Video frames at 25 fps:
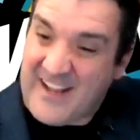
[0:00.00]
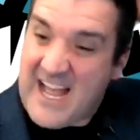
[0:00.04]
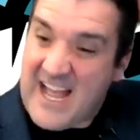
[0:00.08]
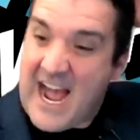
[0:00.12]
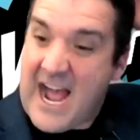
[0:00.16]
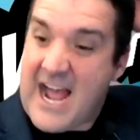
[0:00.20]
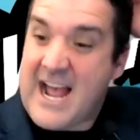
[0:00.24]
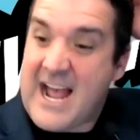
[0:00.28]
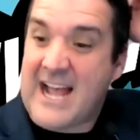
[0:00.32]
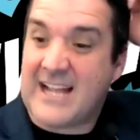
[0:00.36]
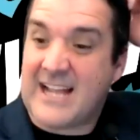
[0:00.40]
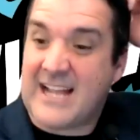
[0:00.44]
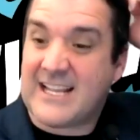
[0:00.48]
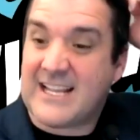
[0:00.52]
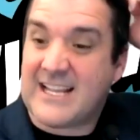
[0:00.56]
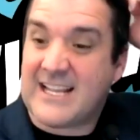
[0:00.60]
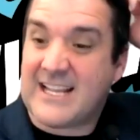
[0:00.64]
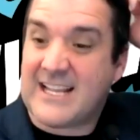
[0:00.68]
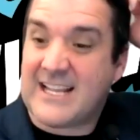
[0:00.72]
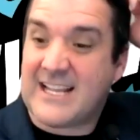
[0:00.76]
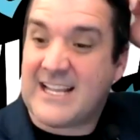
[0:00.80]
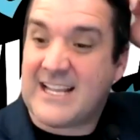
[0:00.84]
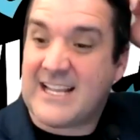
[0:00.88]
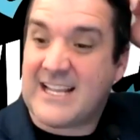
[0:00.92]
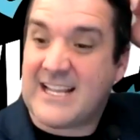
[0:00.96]
I, I, I
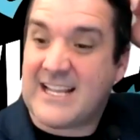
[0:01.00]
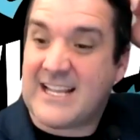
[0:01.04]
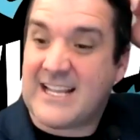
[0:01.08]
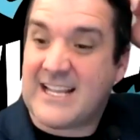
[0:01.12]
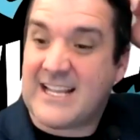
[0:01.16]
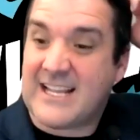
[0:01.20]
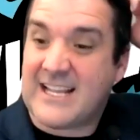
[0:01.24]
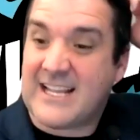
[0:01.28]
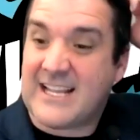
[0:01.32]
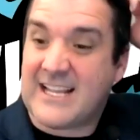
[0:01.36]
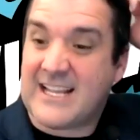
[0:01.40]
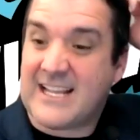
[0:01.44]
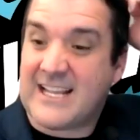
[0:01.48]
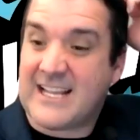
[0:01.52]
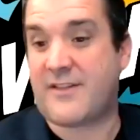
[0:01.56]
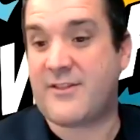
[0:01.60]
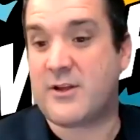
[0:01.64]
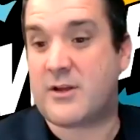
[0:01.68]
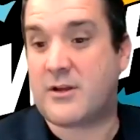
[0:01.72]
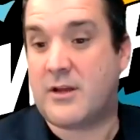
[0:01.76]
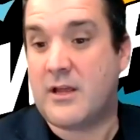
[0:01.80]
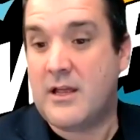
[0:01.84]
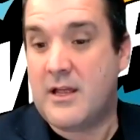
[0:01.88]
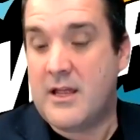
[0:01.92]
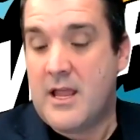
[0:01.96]
want to hear a couple of
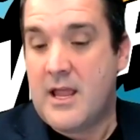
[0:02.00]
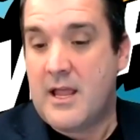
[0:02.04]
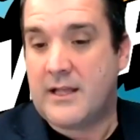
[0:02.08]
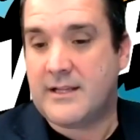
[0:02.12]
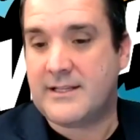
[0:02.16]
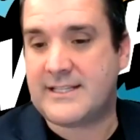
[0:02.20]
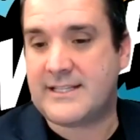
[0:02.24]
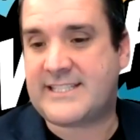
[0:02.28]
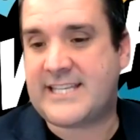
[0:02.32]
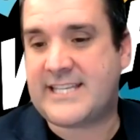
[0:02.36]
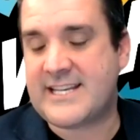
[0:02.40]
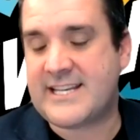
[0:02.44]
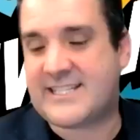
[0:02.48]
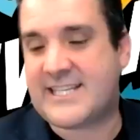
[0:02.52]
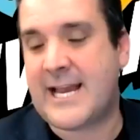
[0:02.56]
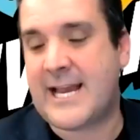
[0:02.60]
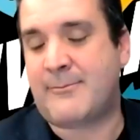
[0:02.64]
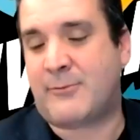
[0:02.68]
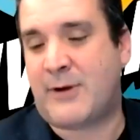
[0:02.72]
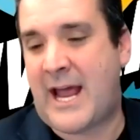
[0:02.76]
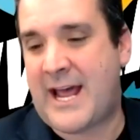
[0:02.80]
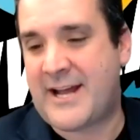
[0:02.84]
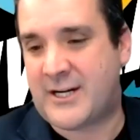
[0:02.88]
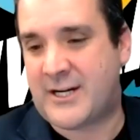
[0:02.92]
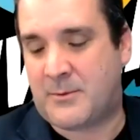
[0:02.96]
these. Sam
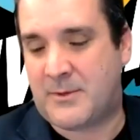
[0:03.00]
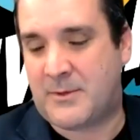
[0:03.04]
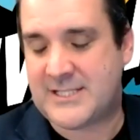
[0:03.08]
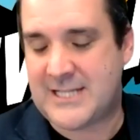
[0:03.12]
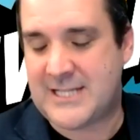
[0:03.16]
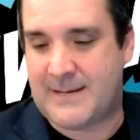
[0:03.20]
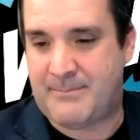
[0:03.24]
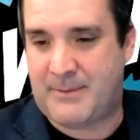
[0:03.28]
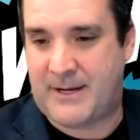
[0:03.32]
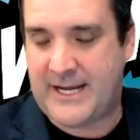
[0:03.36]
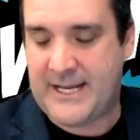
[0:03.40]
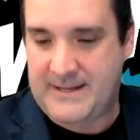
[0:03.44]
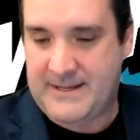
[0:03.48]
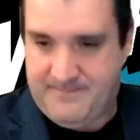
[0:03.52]
Ratner, what's up, buddy?